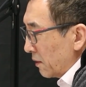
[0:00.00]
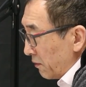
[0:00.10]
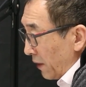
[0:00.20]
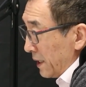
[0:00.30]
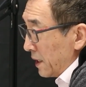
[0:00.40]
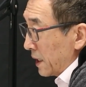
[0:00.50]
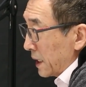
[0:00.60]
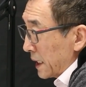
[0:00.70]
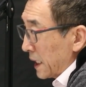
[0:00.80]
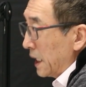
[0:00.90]
the
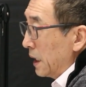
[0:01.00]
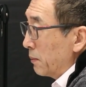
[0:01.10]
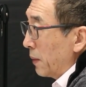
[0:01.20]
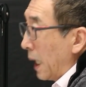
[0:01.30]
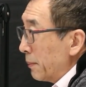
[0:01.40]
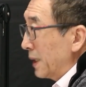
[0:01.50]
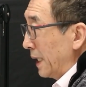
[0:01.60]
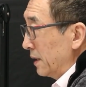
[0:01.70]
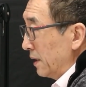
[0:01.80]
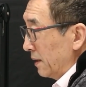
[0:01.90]
vendors keep
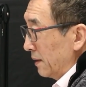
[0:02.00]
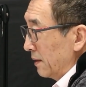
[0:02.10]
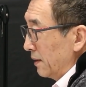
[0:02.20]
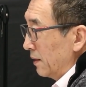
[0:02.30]
updating,